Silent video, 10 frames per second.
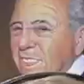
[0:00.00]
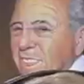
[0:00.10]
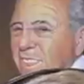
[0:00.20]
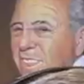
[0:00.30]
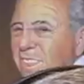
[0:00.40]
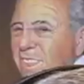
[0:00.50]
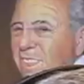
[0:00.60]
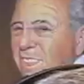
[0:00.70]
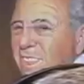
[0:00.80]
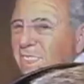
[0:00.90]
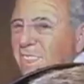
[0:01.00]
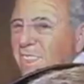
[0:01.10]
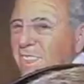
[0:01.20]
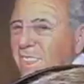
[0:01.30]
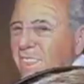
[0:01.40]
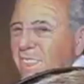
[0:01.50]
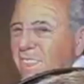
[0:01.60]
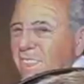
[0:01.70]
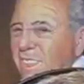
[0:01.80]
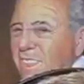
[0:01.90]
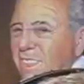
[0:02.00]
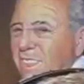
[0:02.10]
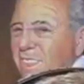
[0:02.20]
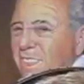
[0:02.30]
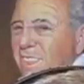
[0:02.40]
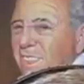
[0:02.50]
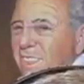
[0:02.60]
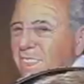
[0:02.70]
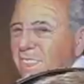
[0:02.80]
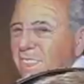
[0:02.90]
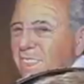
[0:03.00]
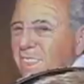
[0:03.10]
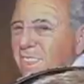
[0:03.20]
No words are spoken by the person on screen.